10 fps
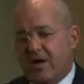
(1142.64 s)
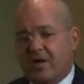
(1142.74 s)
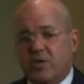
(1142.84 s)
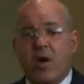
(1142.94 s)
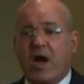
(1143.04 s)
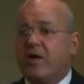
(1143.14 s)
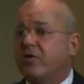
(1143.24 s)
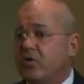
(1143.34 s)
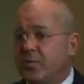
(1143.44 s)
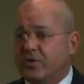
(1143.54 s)
You hire a
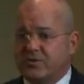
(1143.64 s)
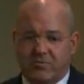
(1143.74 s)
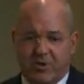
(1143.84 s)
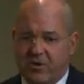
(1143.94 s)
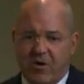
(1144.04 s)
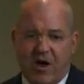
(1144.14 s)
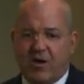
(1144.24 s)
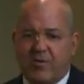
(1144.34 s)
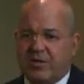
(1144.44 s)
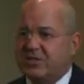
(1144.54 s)
new person, whether you hire
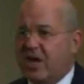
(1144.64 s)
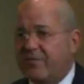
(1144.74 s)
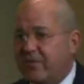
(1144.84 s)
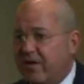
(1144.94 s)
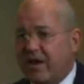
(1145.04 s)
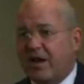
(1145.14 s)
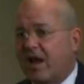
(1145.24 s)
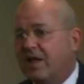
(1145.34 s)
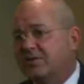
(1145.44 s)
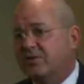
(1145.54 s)
them at a job fair out of
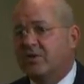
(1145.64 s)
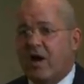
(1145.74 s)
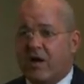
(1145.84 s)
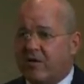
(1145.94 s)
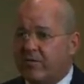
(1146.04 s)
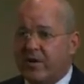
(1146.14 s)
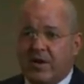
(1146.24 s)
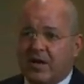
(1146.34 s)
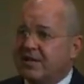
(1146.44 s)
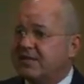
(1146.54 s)
college or you hire them
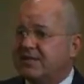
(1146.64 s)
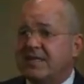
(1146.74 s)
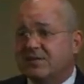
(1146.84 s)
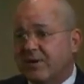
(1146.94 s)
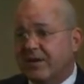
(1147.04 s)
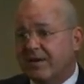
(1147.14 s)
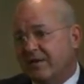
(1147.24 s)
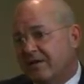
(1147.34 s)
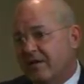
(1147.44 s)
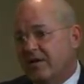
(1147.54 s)
in the C-suite,
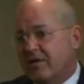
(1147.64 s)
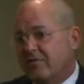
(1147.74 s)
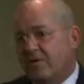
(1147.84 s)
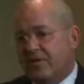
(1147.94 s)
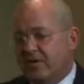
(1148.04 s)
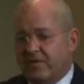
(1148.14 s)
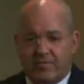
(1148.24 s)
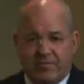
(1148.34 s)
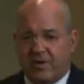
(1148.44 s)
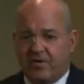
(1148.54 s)
with
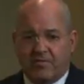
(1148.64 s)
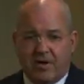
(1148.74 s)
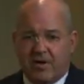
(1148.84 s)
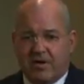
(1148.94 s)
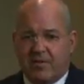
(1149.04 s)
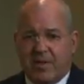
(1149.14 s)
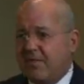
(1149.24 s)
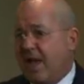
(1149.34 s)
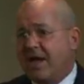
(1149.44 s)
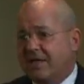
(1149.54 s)
a big
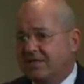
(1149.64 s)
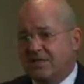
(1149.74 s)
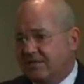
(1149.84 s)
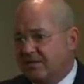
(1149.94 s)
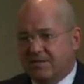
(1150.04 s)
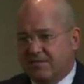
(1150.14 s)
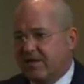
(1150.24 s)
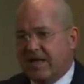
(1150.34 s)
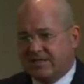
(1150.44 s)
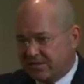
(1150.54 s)
package that
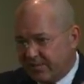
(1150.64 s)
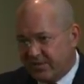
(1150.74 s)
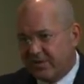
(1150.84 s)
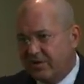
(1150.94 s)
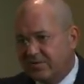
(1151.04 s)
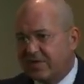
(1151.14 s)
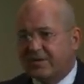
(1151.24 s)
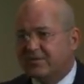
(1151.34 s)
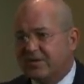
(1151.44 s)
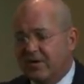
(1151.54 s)
catches up in the
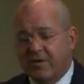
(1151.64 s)
newsletters,